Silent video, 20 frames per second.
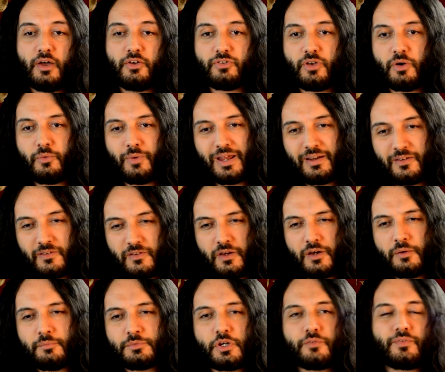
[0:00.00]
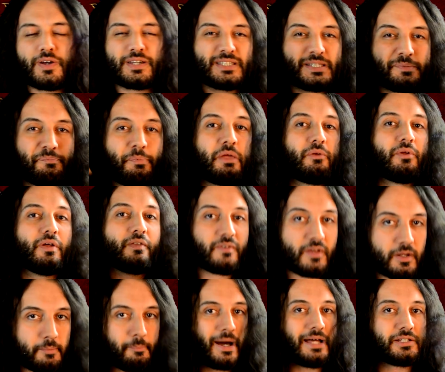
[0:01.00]
So in terms of
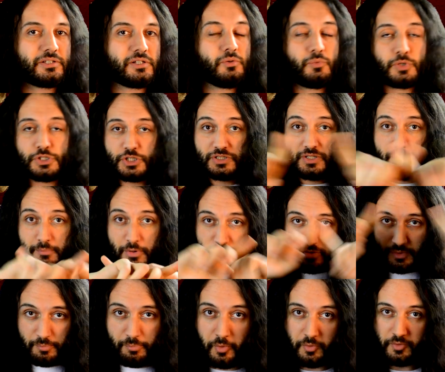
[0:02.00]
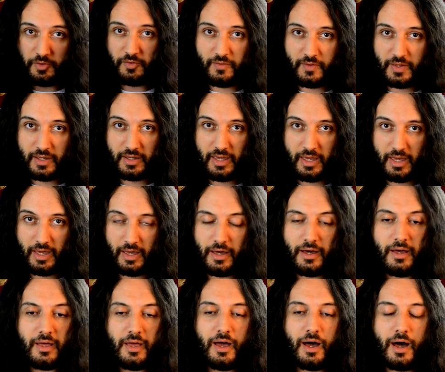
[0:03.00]
experience in battle, which is the most important thing
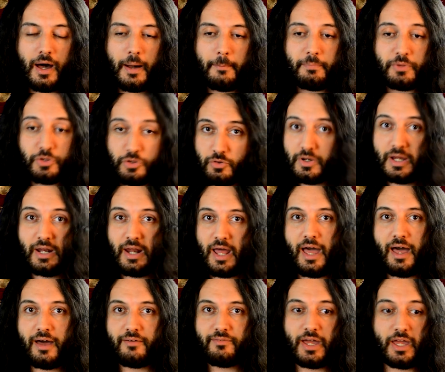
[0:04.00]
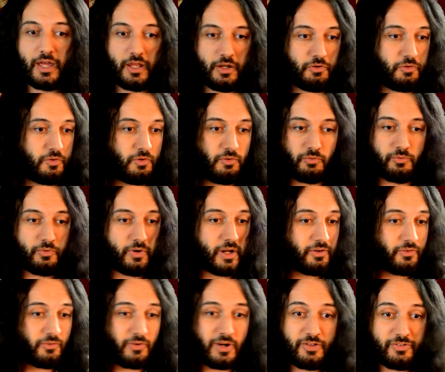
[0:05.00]
here, you can have a
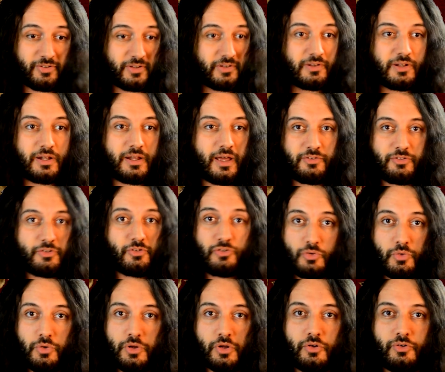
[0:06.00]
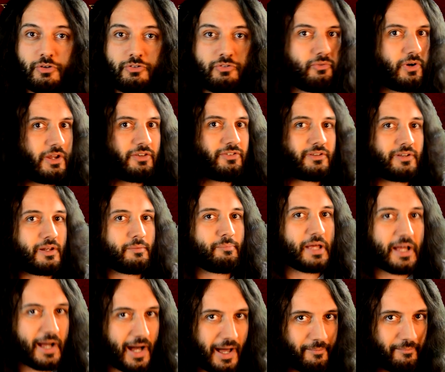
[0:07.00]
centurion who has recently
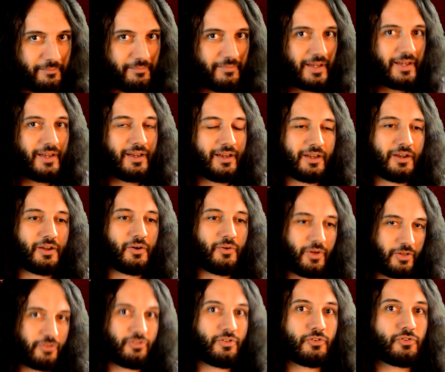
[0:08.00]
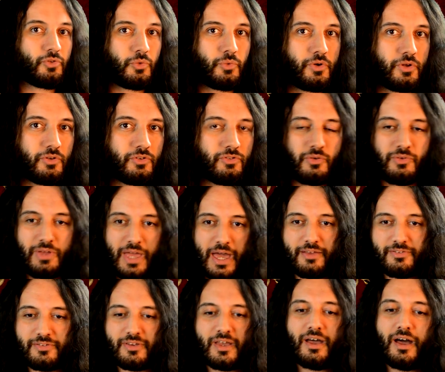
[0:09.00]
become, you know, a centurion, so
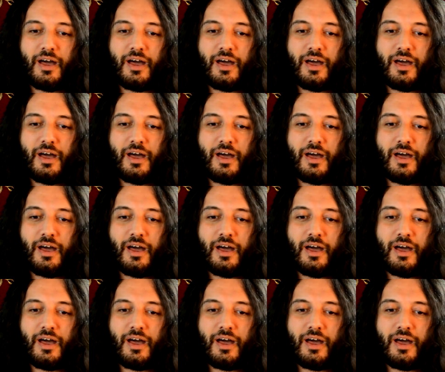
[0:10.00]
yes,